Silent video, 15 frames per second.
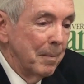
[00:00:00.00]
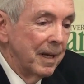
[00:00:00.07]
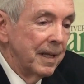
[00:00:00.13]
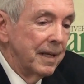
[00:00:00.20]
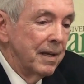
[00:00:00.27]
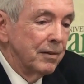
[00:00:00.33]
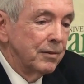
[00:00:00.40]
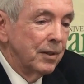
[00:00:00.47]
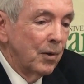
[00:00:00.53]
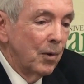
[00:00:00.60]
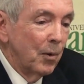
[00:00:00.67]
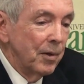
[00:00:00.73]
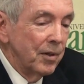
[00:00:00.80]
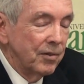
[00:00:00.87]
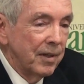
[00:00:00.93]
many years
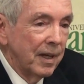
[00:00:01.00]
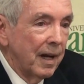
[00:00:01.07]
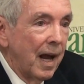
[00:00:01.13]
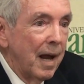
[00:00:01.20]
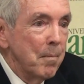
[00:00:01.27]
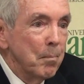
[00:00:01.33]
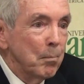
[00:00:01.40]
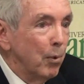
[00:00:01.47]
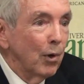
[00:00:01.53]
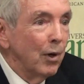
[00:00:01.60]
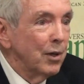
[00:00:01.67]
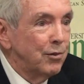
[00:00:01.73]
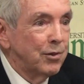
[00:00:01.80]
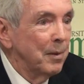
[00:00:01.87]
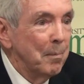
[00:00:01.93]
ago, he said, "I'm
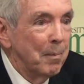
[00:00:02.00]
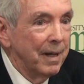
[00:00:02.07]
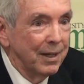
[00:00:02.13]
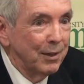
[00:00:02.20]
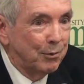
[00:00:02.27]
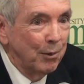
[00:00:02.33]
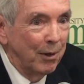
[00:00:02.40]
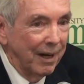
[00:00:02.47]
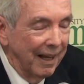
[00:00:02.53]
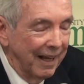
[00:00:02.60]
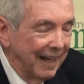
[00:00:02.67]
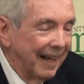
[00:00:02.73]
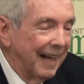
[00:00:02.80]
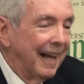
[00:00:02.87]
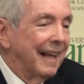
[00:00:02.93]
bullish on Venezuela
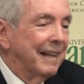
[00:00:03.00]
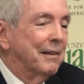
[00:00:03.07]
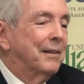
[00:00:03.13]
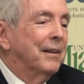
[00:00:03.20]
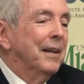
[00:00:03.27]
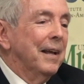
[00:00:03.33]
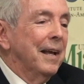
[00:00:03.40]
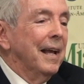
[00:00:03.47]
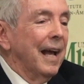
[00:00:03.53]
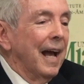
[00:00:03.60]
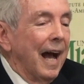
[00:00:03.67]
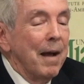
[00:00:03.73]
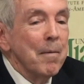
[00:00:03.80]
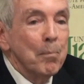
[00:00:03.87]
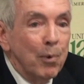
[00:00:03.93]
and
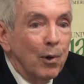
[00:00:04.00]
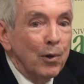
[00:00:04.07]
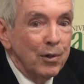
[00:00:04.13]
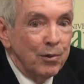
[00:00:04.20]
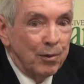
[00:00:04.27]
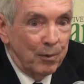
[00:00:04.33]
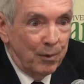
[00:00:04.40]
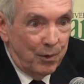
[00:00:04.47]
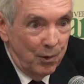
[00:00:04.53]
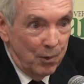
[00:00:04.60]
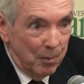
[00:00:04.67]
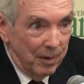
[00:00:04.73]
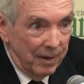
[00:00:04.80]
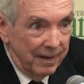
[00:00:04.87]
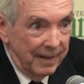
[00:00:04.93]
I'm bullish on
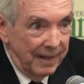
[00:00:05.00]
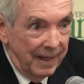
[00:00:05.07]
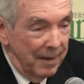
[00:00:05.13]
Cuba."